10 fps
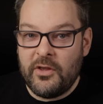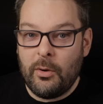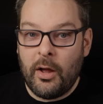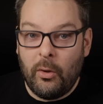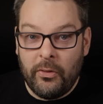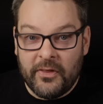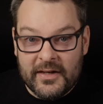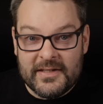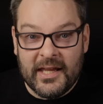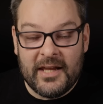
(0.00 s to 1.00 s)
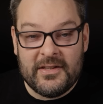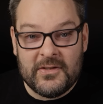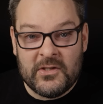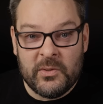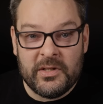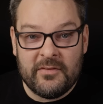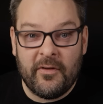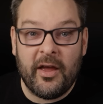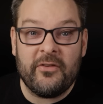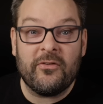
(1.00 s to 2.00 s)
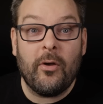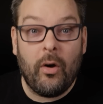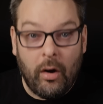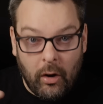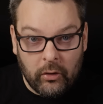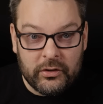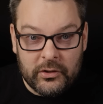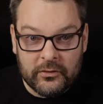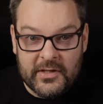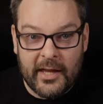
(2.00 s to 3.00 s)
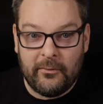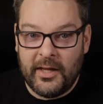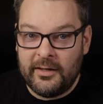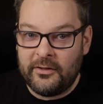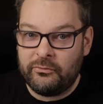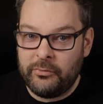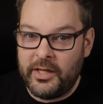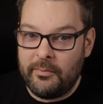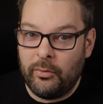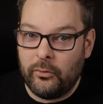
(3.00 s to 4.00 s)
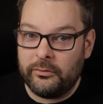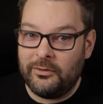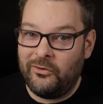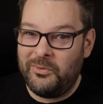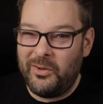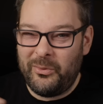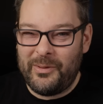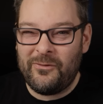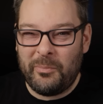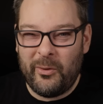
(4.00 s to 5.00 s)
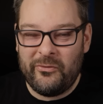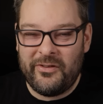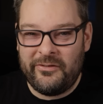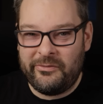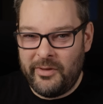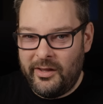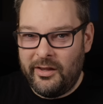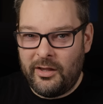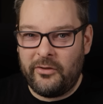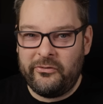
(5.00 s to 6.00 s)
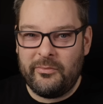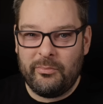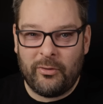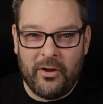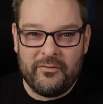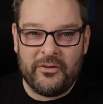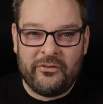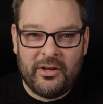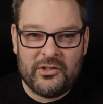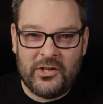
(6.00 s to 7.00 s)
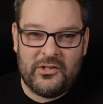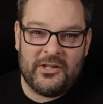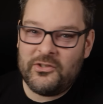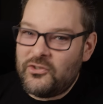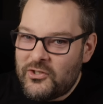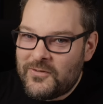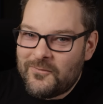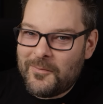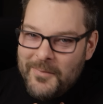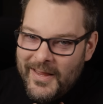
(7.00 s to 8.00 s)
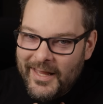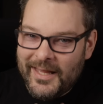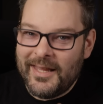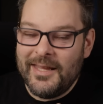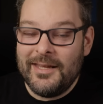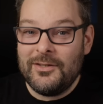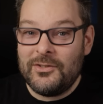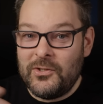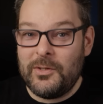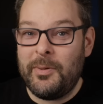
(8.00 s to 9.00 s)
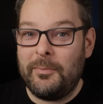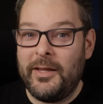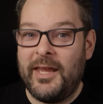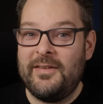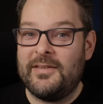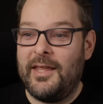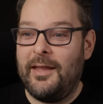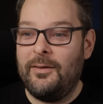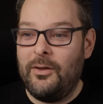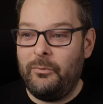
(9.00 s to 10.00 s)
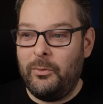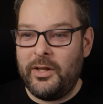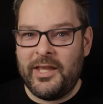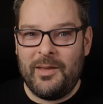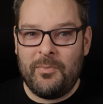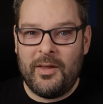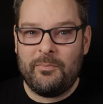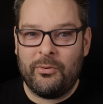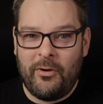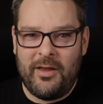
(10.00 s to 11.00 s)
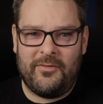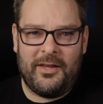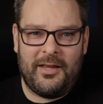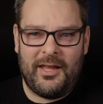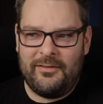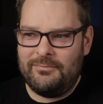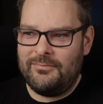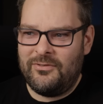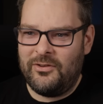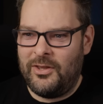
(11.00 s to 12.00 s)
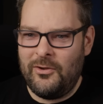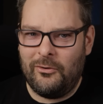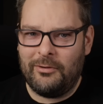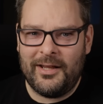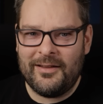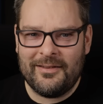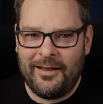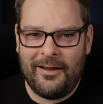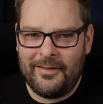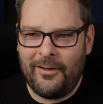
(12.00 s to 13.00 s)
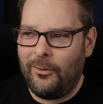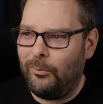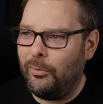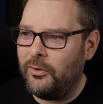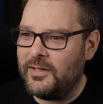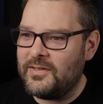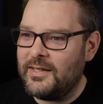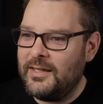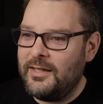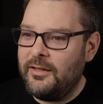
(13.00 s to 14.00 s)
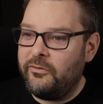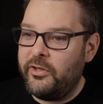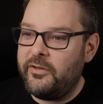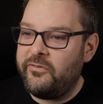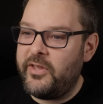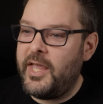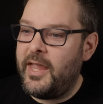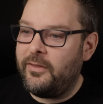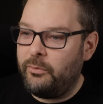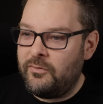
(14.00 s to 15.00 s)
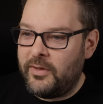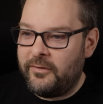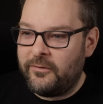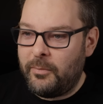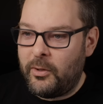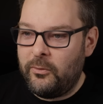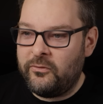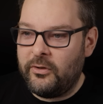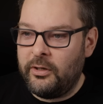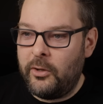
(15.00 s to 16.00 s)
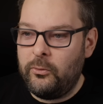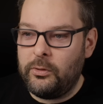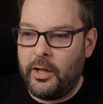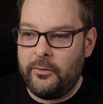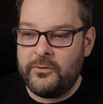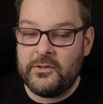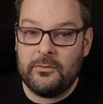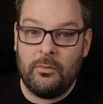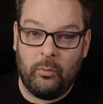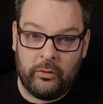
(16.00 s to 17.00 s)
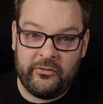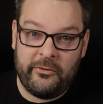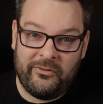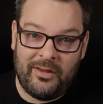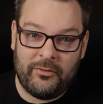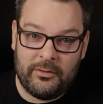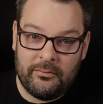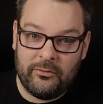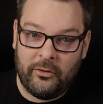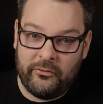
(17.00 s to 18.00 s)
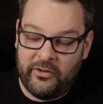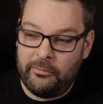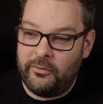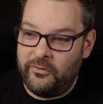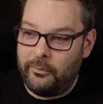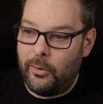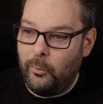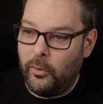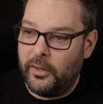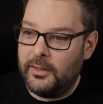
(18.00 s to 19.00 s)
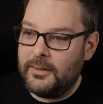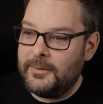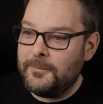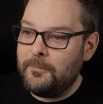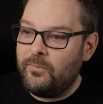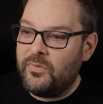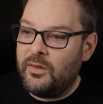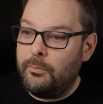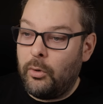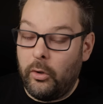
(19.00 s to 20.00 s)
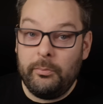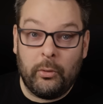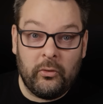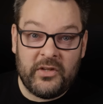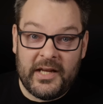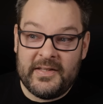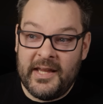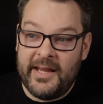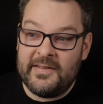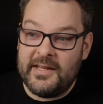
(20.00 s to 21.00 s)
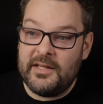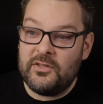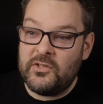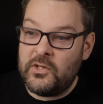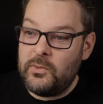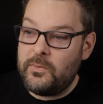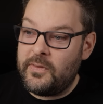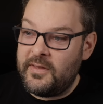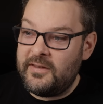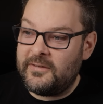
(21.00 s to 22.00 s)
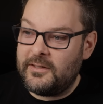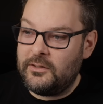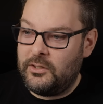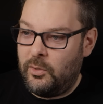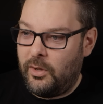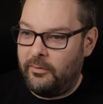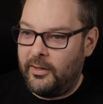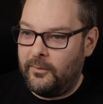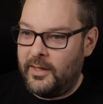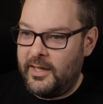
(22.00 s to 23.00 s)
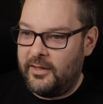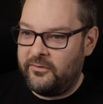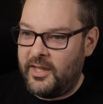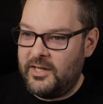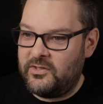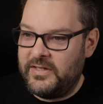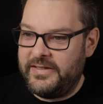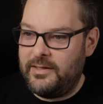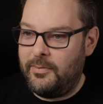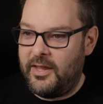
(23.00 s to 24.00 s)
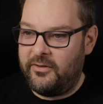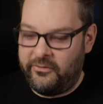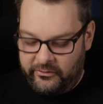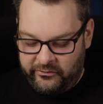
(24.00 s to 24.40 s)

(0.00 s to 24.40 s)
if you are authenticated to a device on your tailnet. Now, that's really important because we don't want to expose this custom private search engine that's just for me to the public internet. We want to keep it private and secure, right? That's kind of the whole point. So you can see here that we've exposed localhost 127.001 on port 8080 to this URL here. So https